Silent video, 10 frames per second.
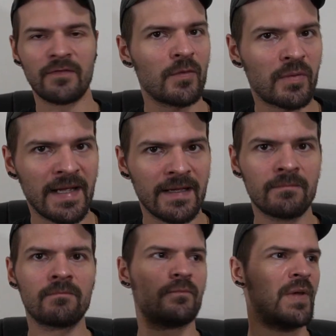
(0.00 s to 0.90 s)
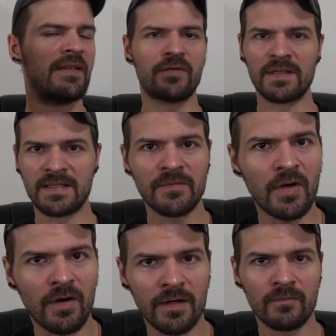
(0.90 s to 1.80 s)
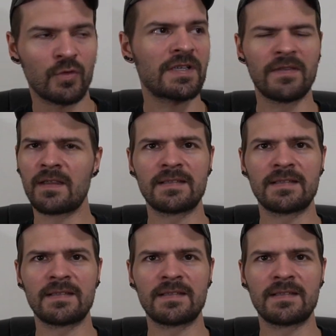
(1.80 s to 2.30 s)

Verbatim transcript: phone plan, pay for the SIM card, which I think the